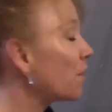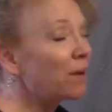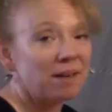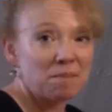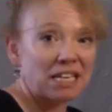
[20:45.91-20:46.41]
don't
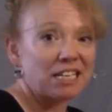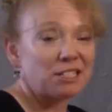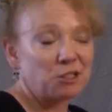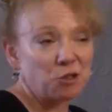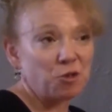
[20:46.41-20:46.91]
want to
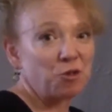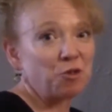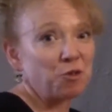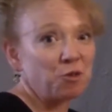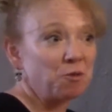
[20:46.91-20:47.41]
be
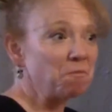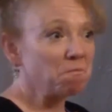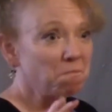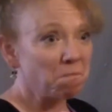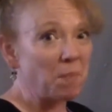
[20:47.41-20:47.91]
too
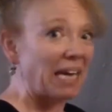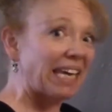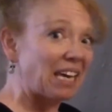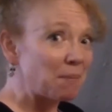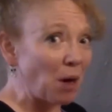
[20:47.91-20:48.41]

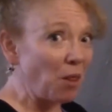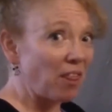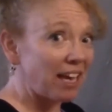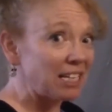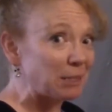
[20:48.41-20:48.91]
picky about
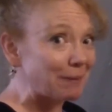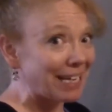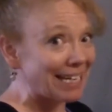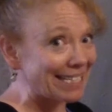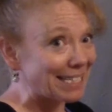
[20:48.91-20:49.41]
things
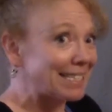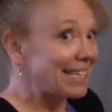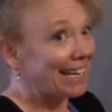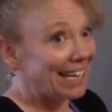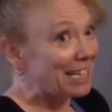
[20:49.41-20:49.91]
because
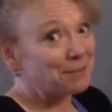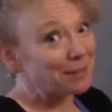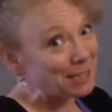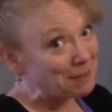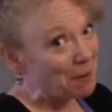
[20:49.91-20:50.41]
it's
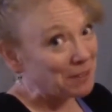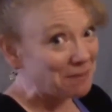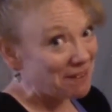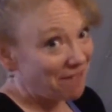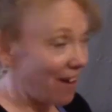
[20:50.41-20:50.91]
really supposed
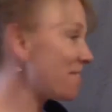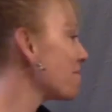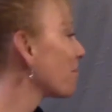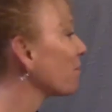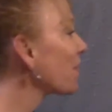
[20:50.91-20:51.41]
to be
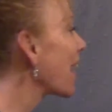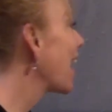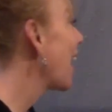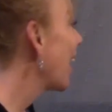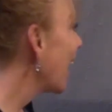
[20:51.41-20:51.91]
fun.
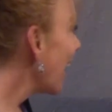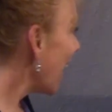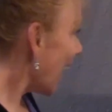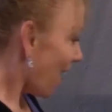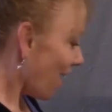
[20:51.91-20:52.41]

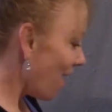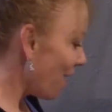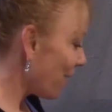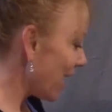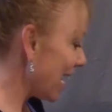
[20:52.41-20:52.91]

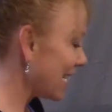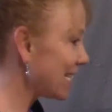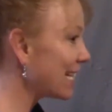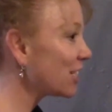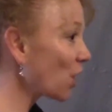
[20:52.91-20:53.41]
Alright,
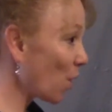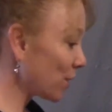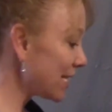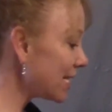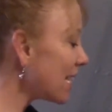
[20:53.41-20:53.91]
so
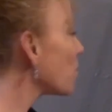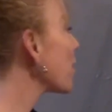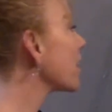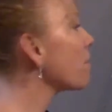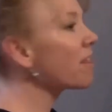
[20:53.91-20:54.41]
since I'm
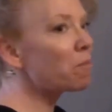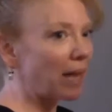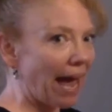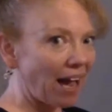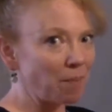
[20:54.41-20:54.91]
working with the
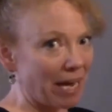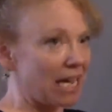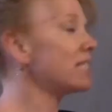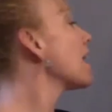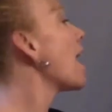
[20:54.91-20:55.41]
black
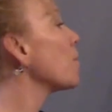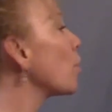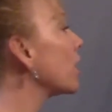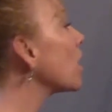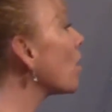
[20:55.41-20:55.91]
paint, I'm
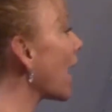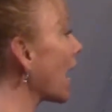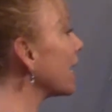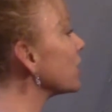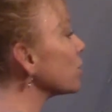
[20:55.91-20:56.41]
going to go
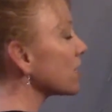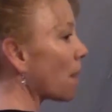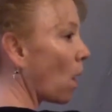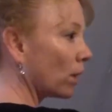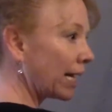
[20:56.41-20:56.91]
ahead and do some
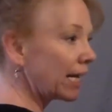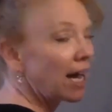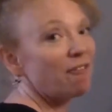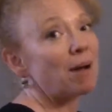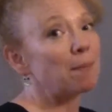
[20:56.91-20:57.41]
outlining
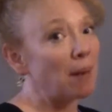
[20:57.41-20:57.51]
of my